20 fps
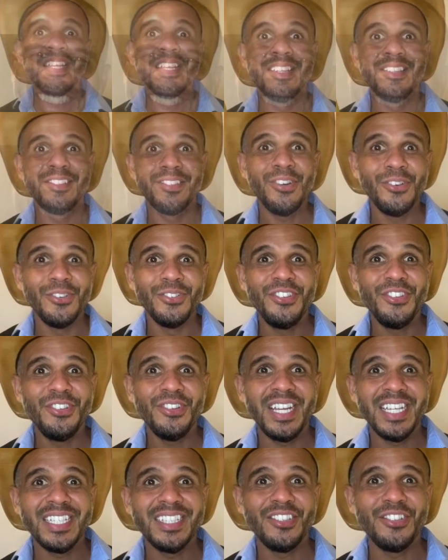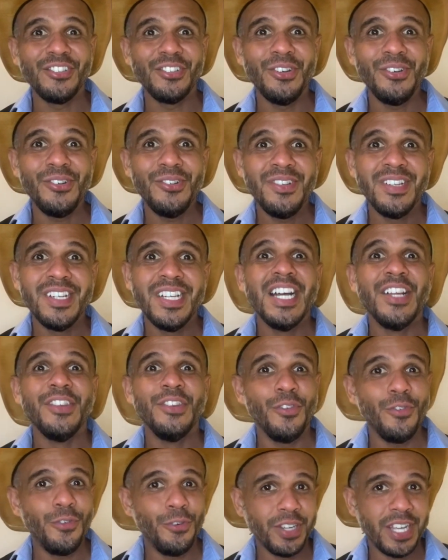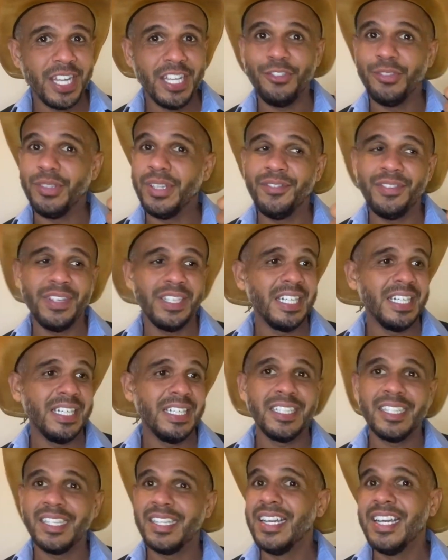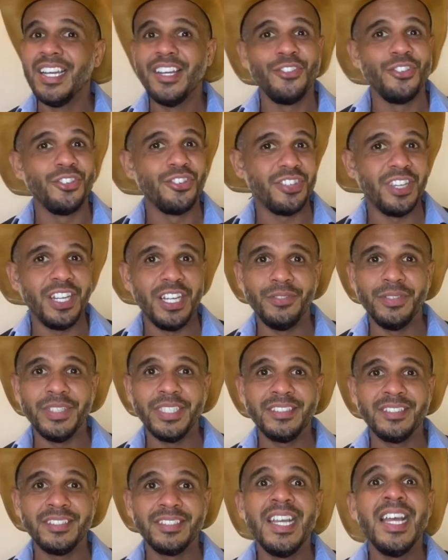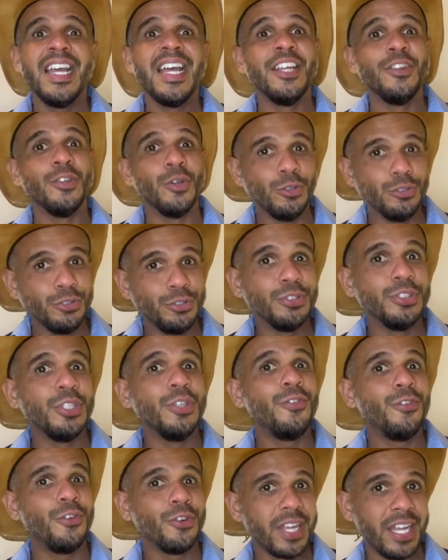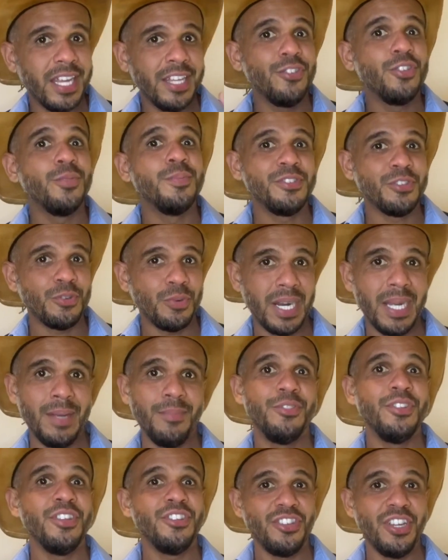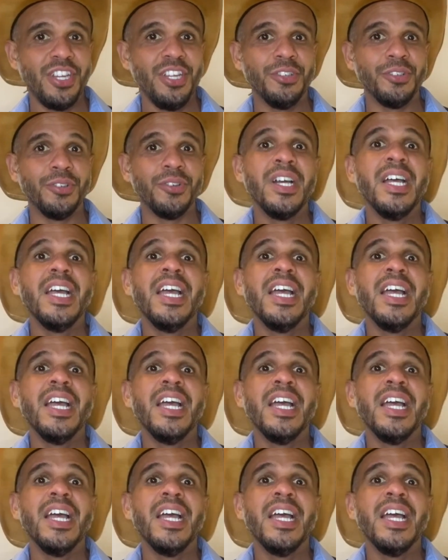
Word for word: So, did you like the show? Don't forget to give a like, to share it, and also don't forget to subscribe to the channel.